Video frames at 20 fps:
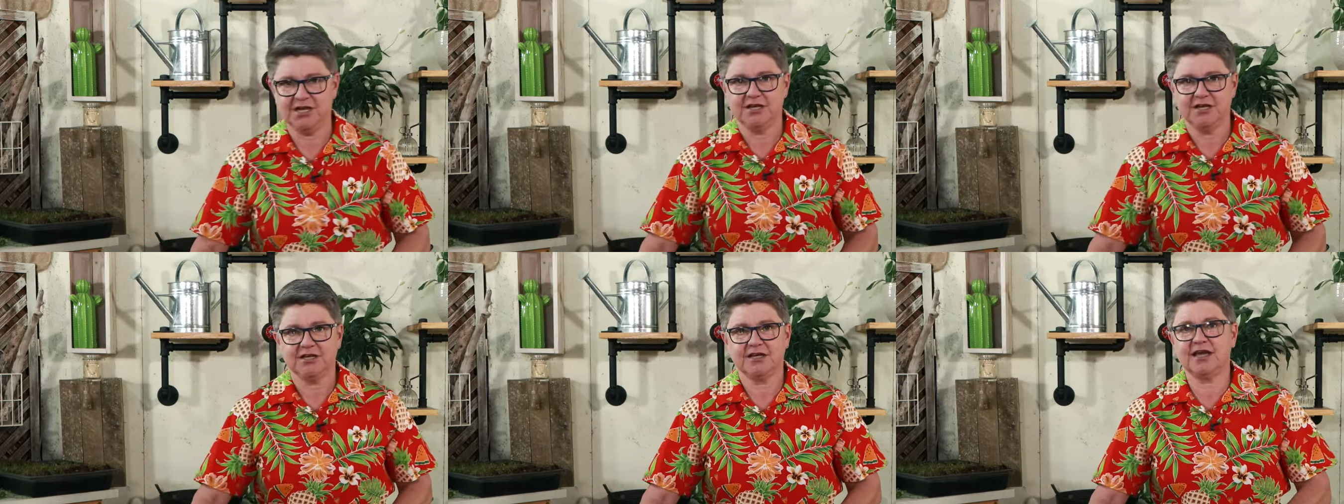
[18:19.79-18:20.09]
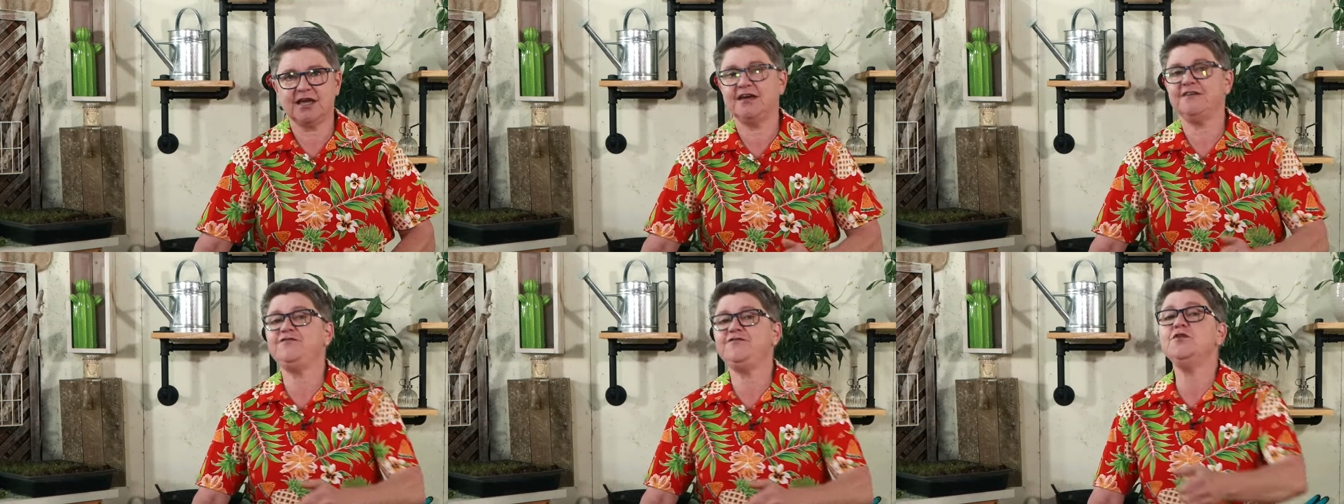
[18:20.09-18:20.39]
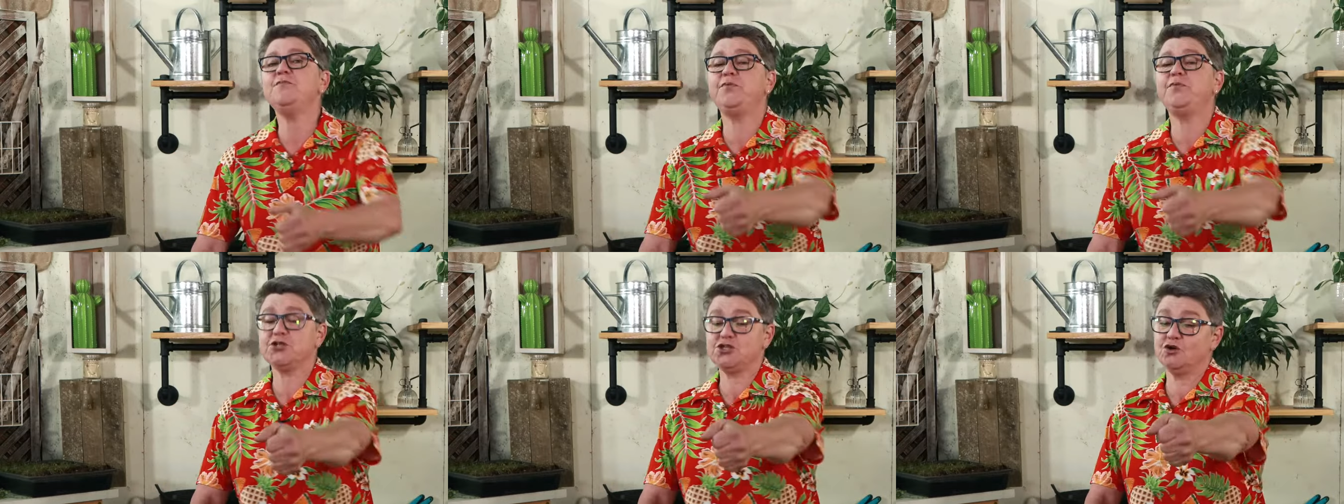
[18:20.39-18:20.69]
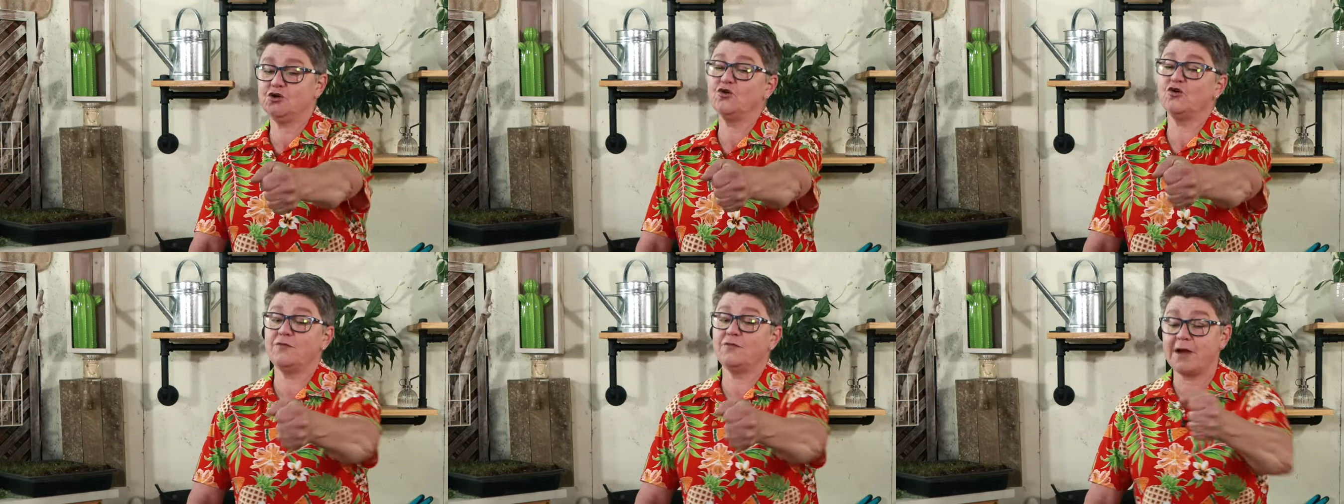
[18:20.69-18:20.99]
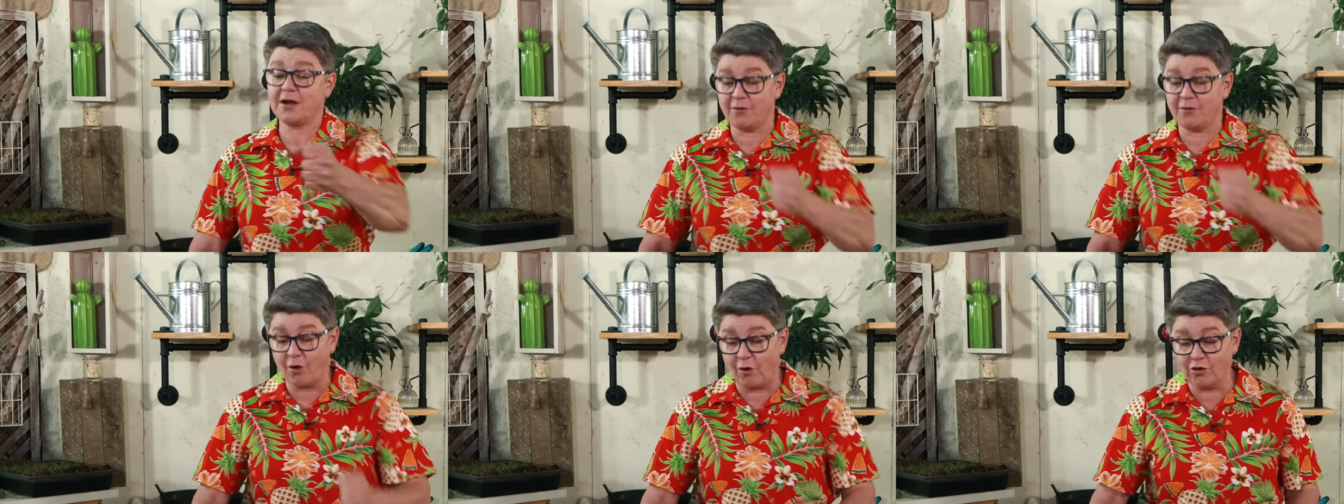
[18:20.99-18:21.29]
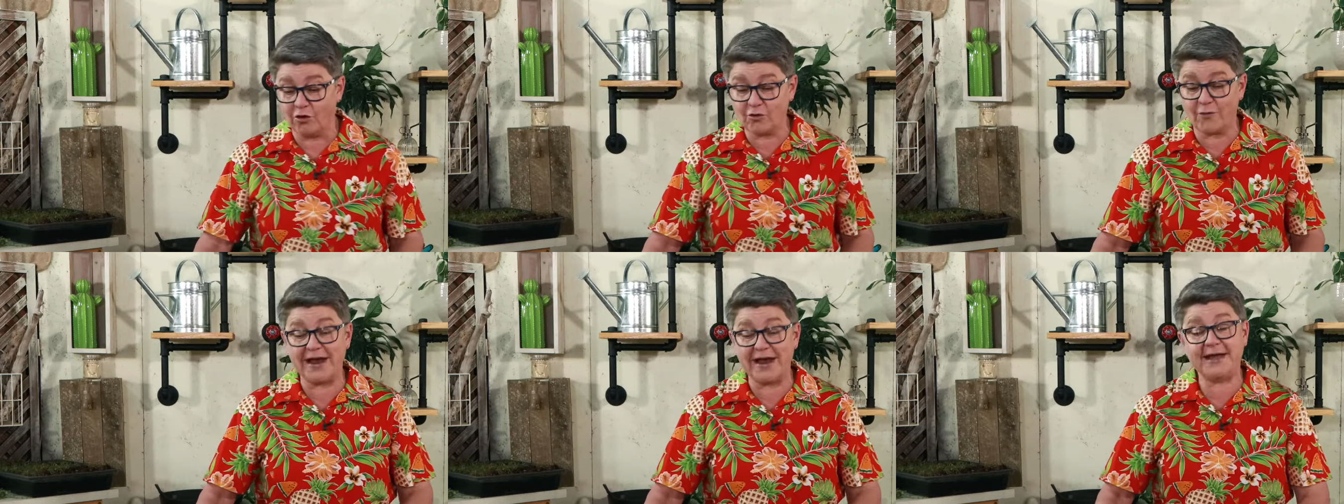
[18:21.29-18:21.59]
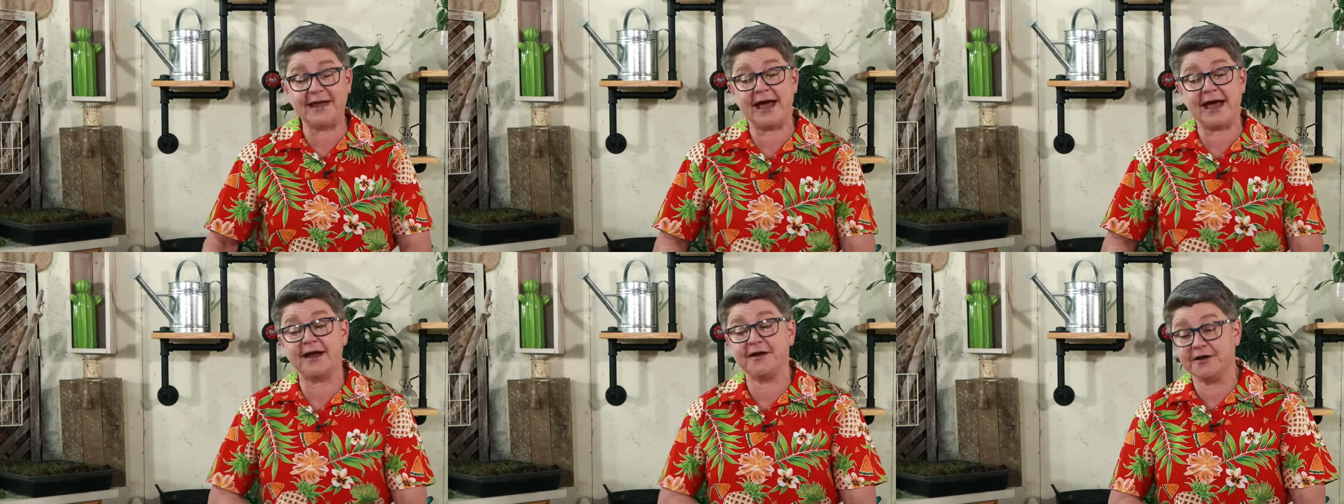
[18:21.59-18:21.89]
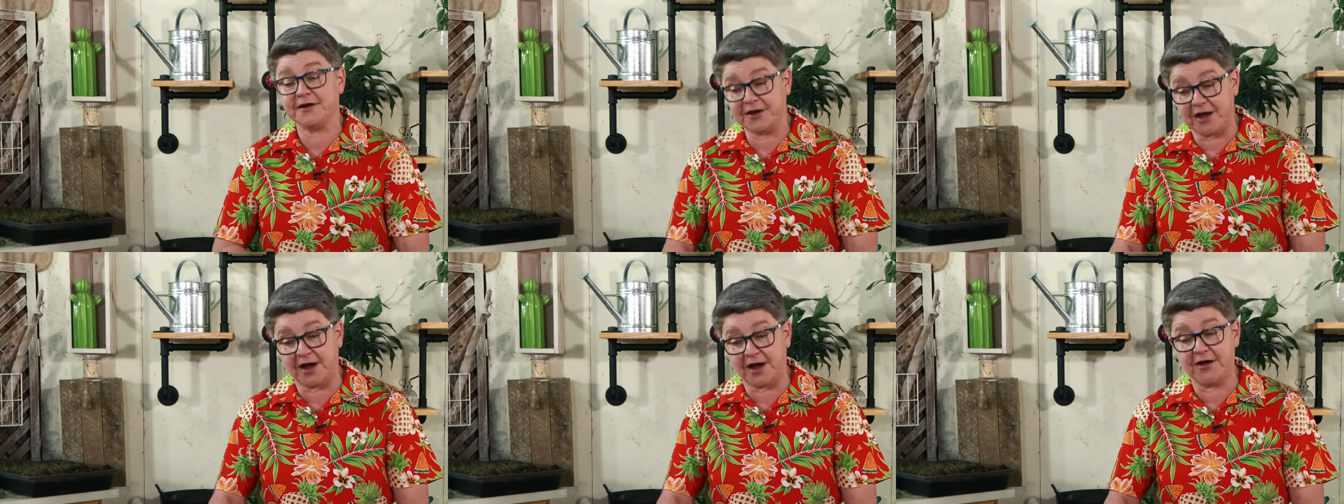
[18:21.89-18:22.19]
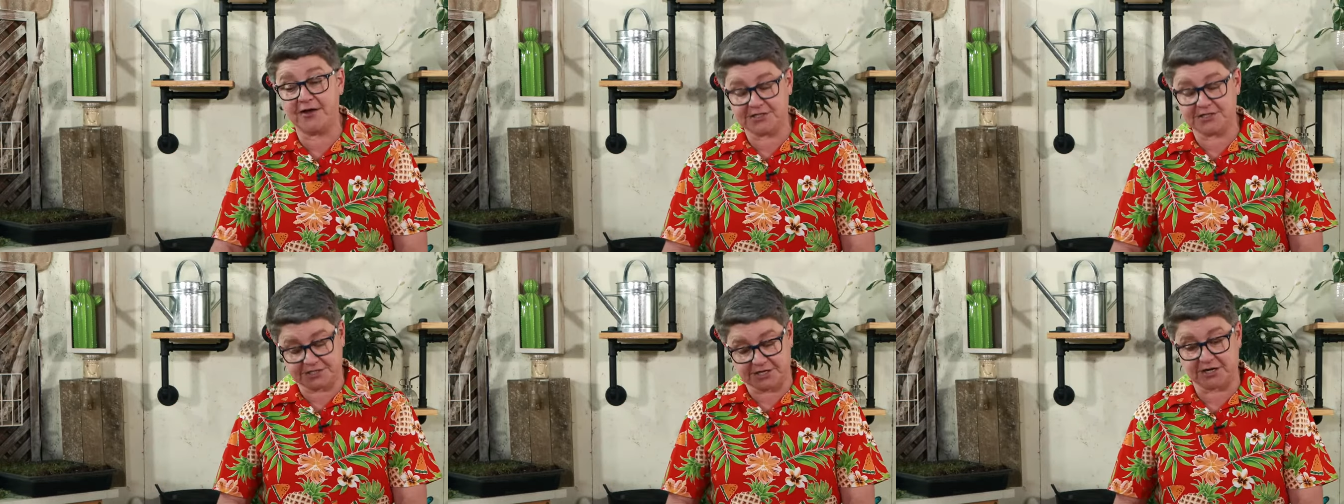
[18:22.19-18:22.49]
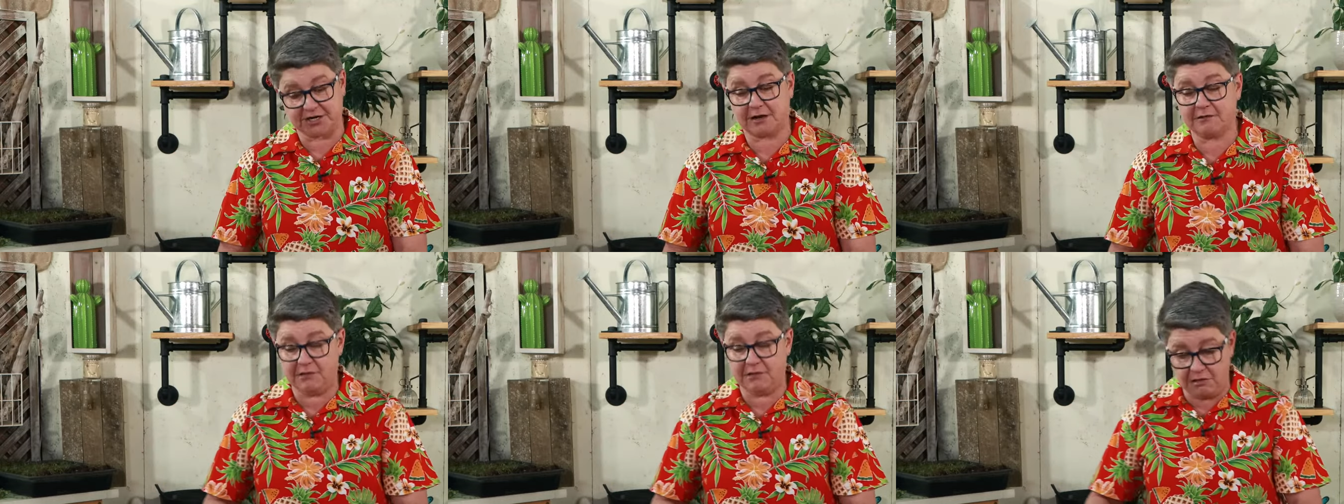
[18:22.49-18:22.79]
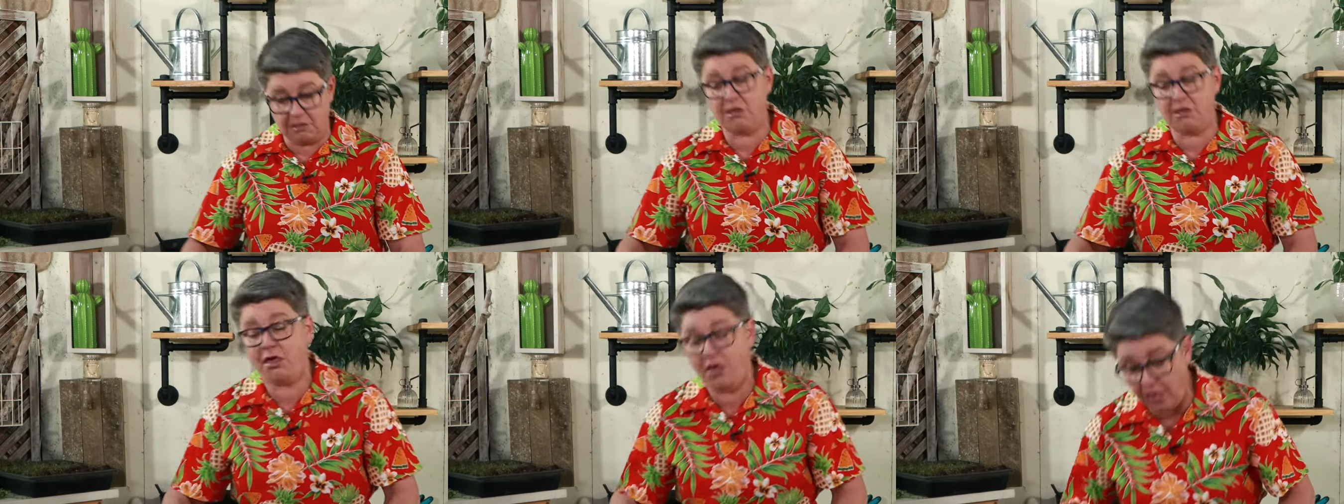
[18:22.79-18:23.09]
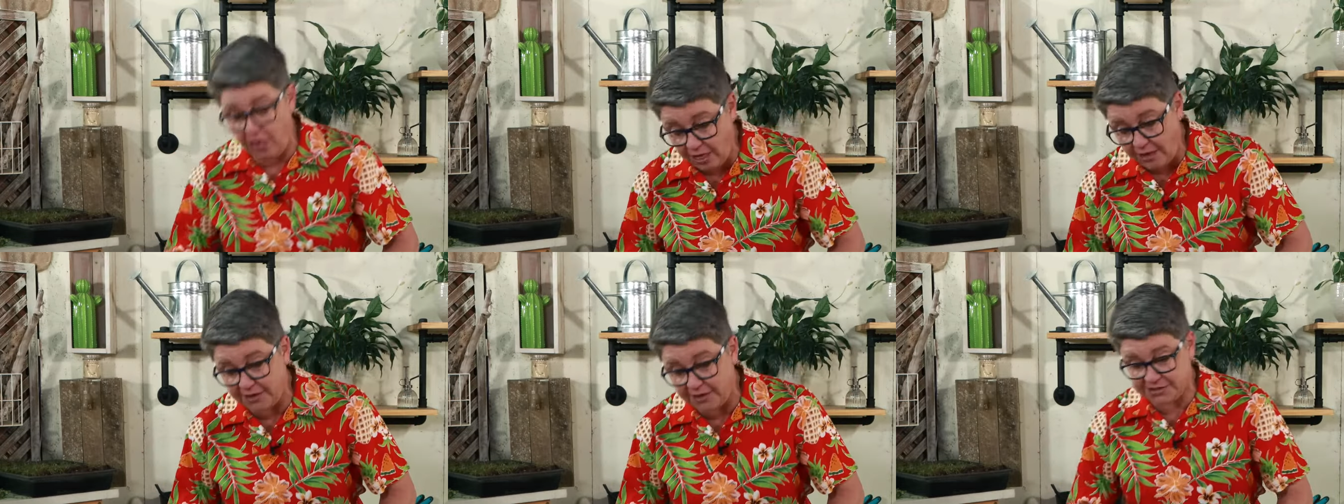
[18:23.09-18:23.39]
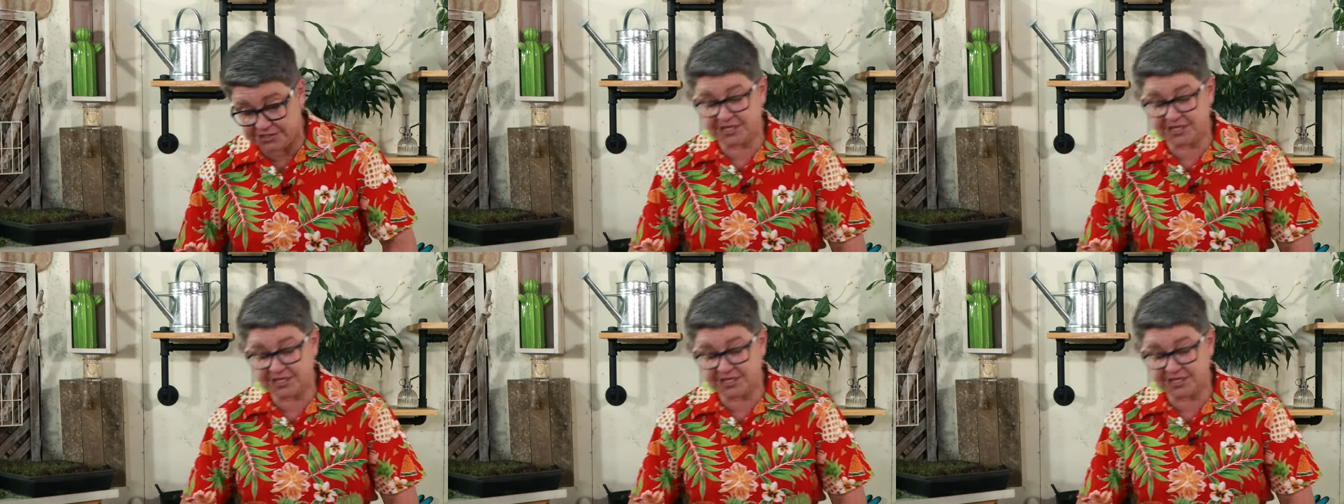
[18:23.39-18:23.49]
Okay, if you put your lawnmower all the way down and go, it's going to go, and it's